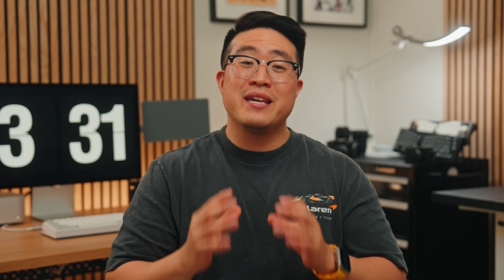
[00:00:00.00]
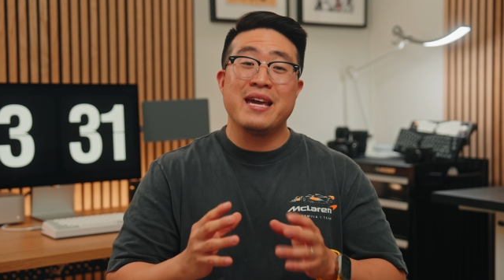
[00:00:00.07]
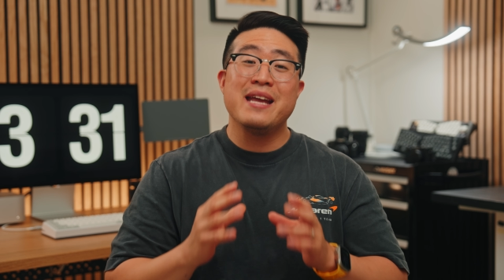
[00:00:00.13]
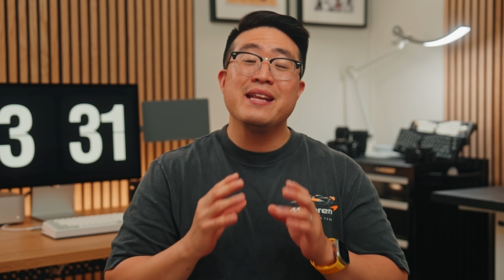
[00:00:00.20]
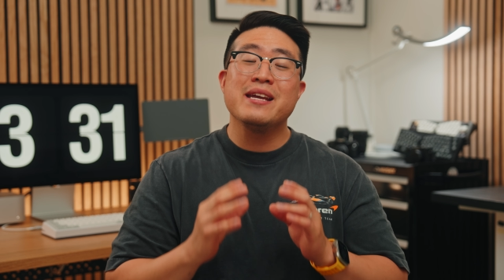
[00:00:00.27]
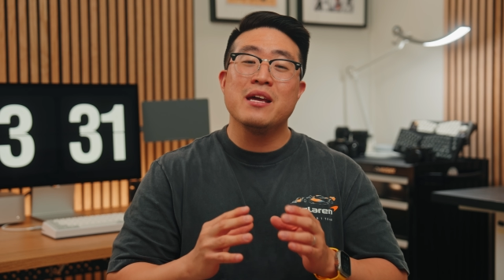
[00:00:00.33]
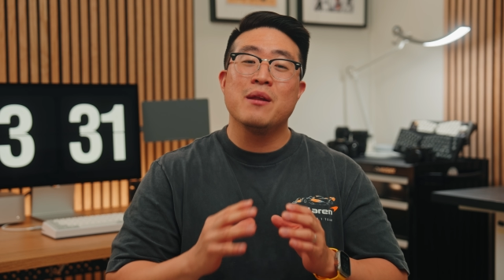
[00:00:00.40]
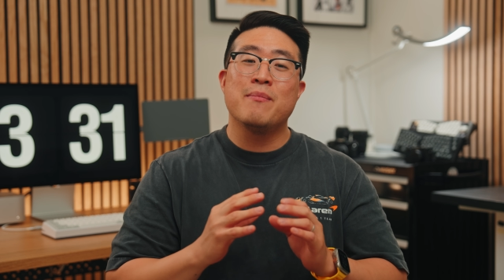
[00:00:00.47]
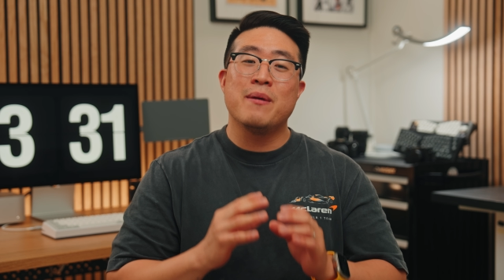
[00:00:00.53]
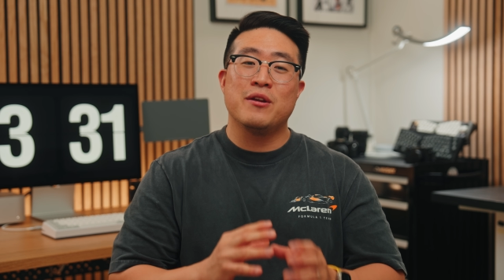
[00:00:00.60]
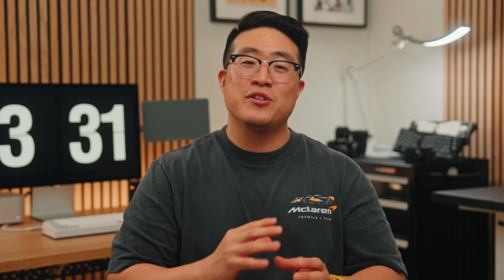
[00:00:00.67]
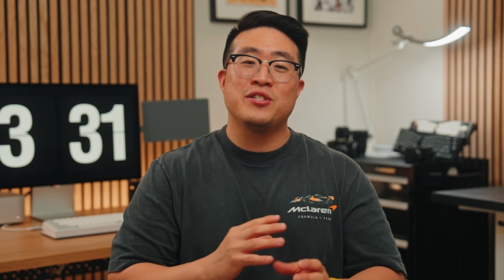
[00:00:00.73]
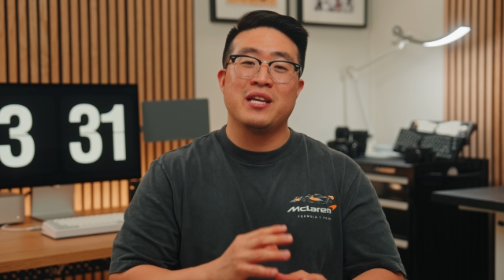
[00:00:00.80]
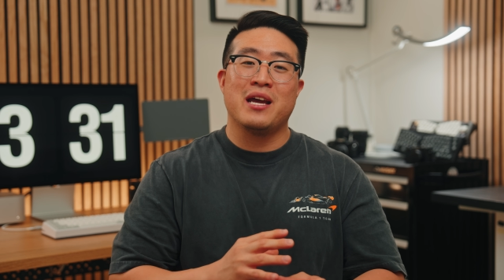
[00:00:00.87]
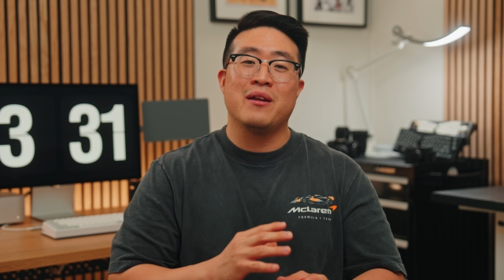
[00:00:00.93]
can get a
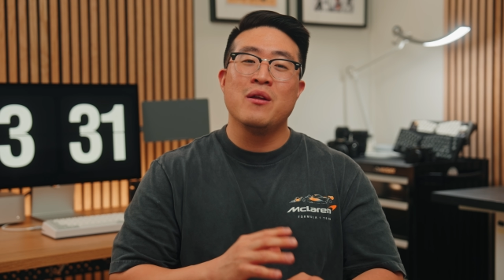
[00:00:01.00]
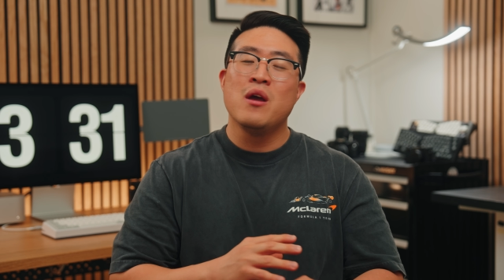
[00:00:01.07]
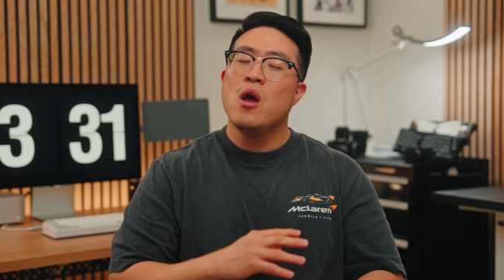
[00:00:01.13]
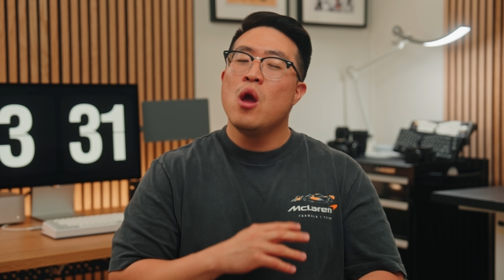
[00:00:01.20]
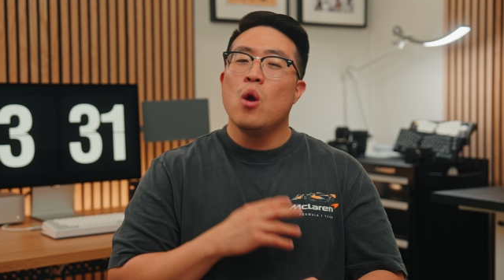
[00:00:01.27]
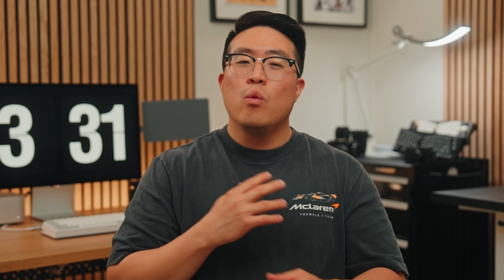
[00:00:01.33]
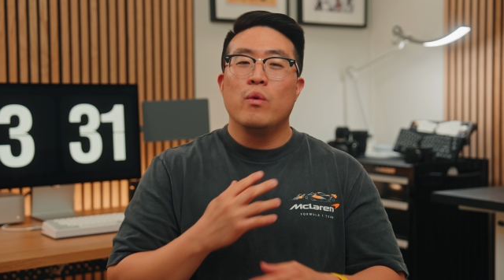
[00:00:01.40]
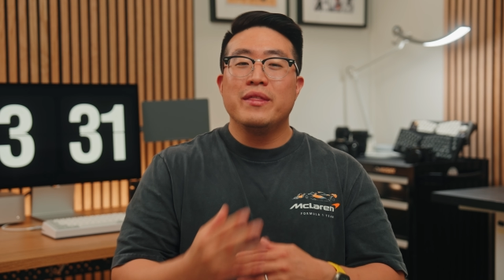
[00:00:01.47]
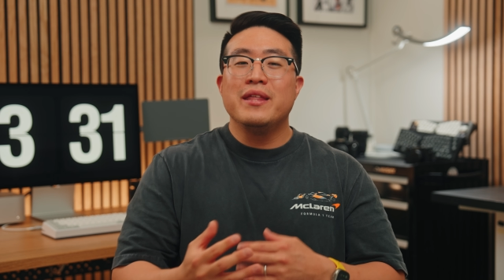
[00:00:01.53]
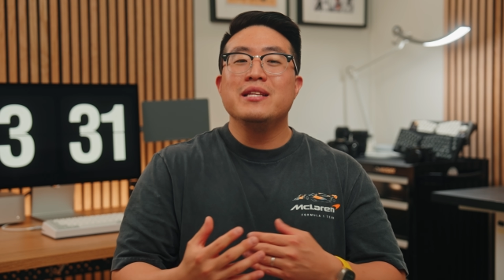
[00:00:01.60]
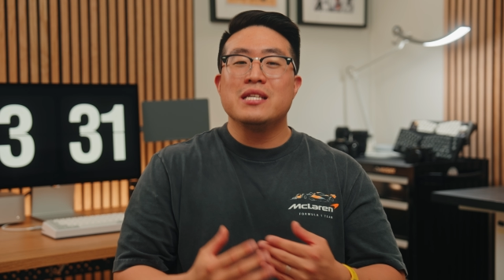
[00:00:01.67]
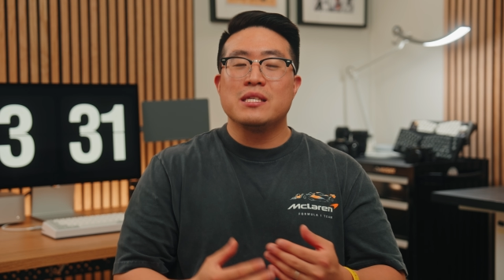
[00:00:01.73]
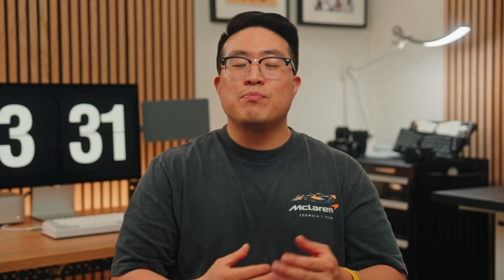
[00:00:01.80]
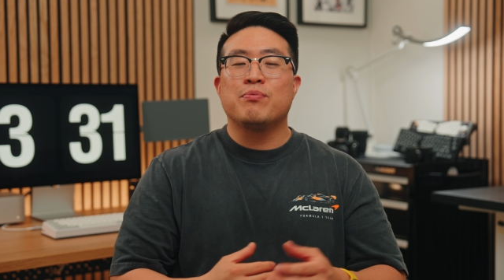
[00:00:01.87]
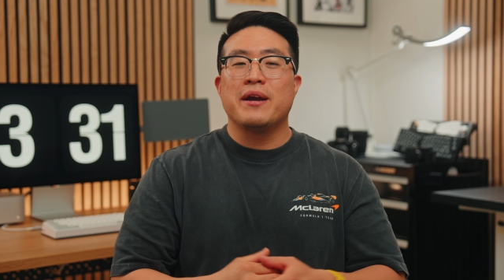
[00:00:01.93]
better sound within
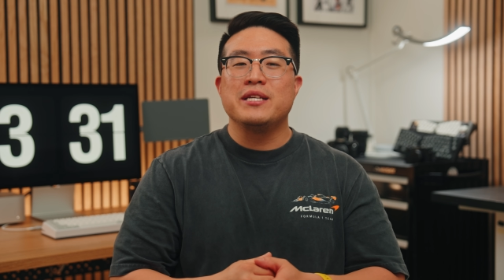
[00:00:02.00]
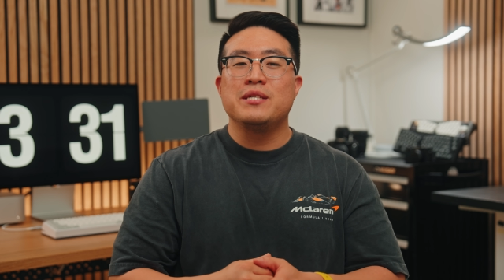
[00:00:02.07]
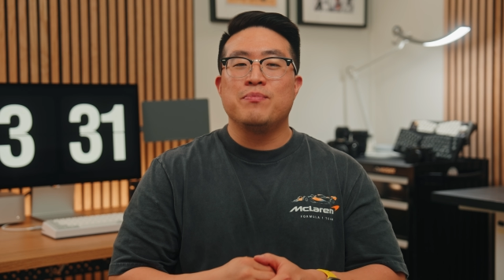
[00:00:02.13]
this price